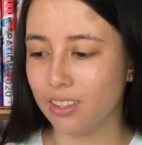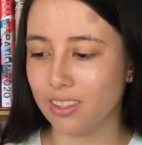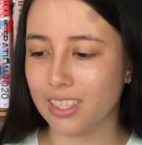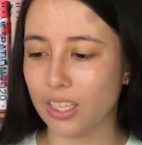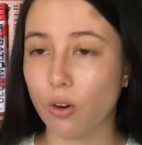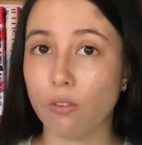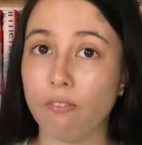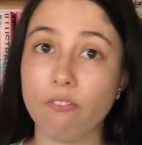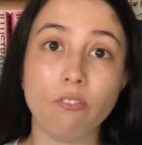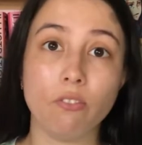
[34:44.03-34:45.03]

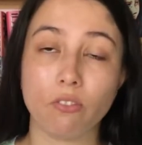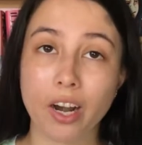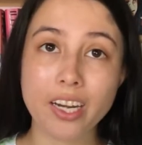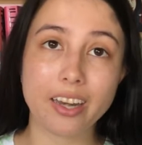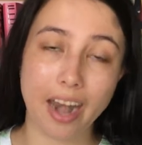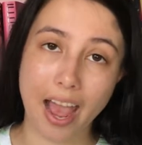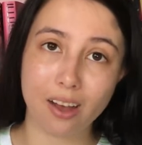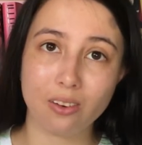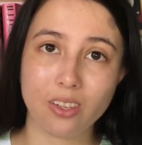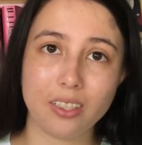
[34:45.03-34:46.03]
So right
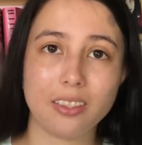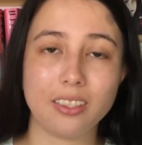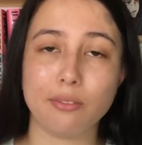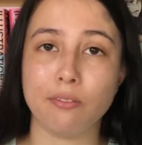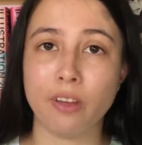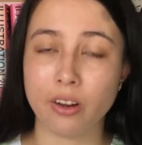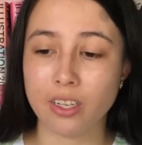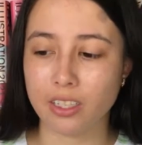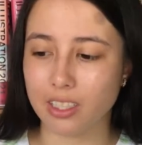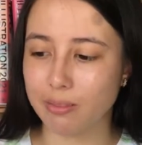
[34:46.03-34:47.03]
now it is
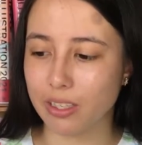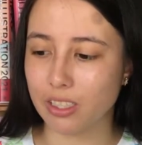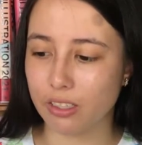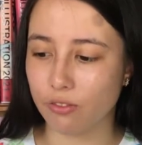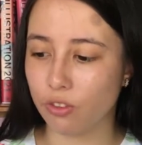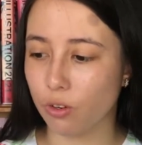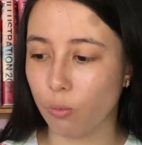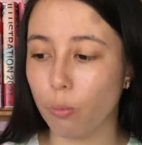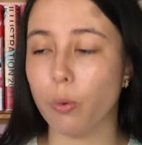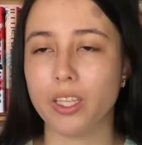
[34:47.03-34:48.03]
very inexpensive for
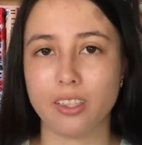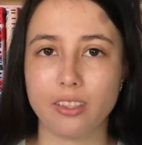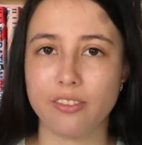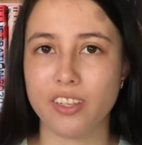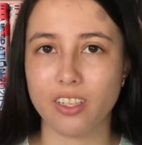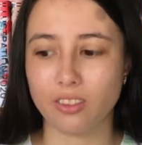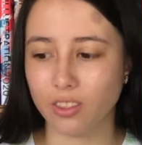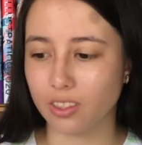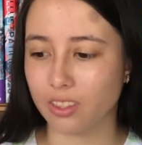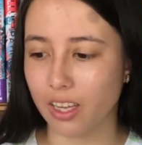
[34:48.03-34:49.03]
what this figure
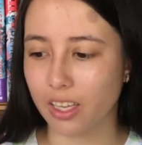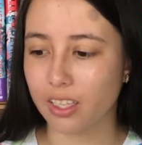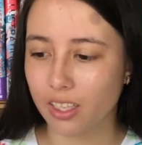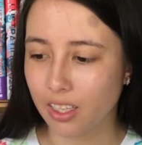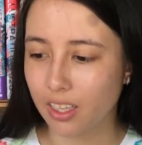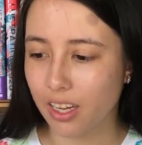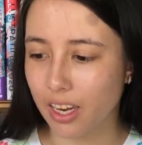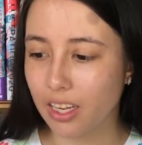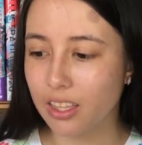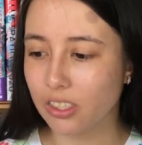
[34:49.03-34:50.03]
looks like,
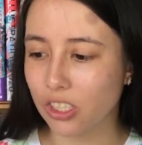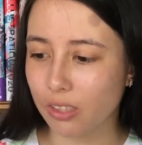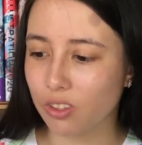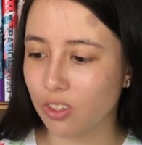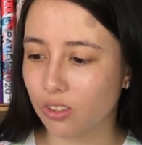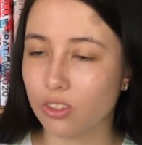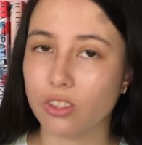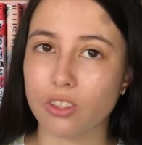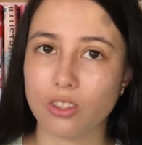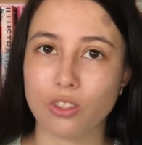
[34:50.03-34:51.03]
and I think she actually
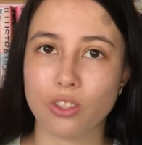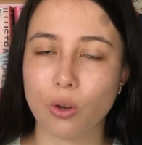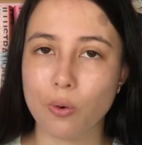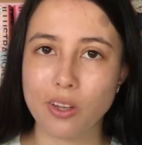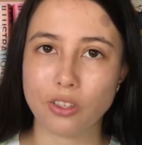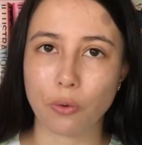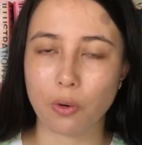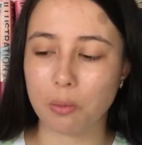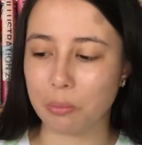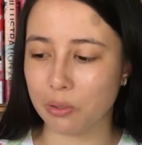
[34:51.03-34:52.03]
looks so
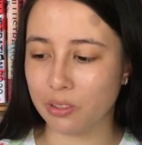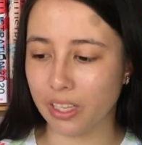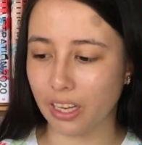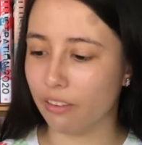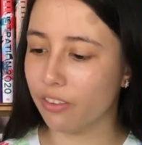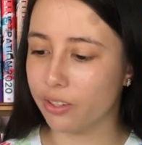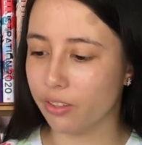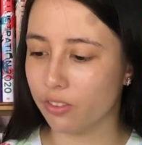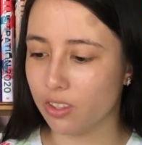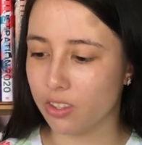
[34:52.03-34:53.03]
adorable. Like, I fell in
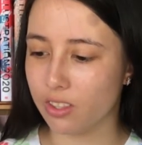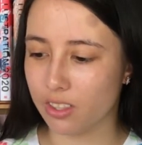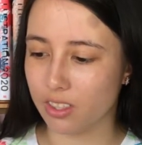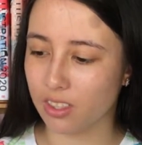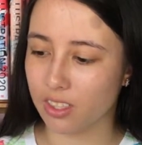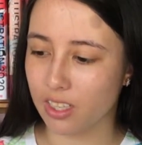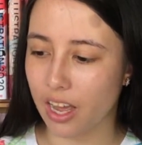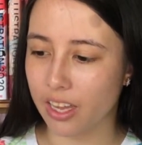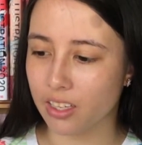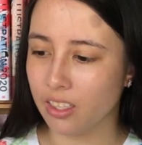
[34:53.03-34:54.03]
love with this
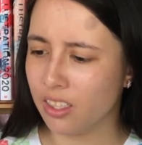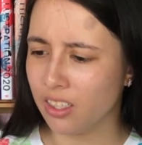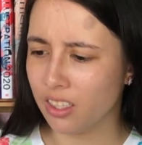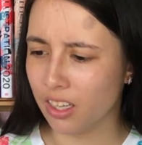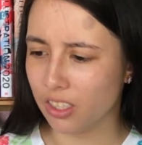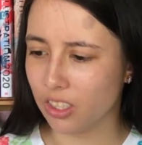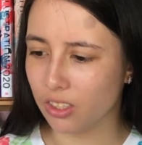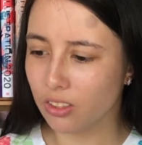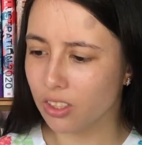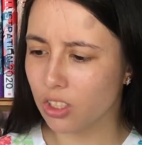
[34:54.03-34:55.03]
design.
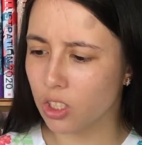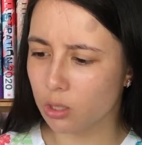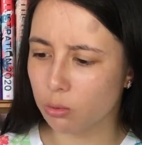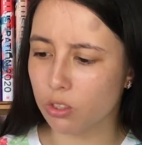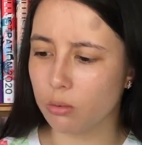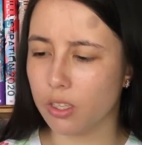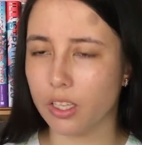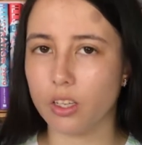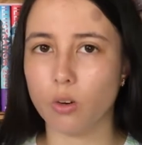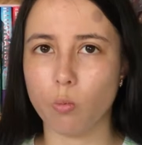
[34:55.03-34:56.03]
She looks like she's supposed to be
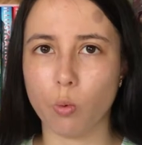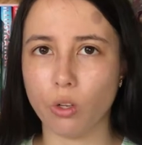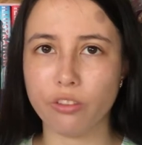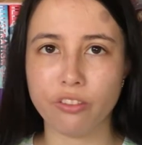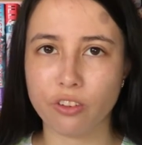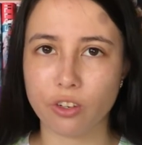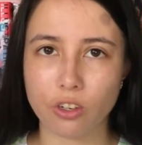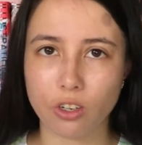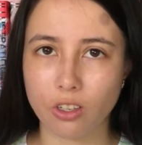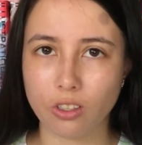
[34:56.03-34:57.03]
like a wolf
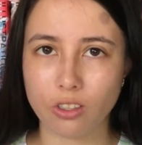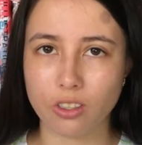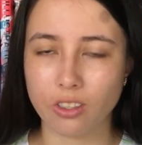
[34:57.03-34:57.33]
girl,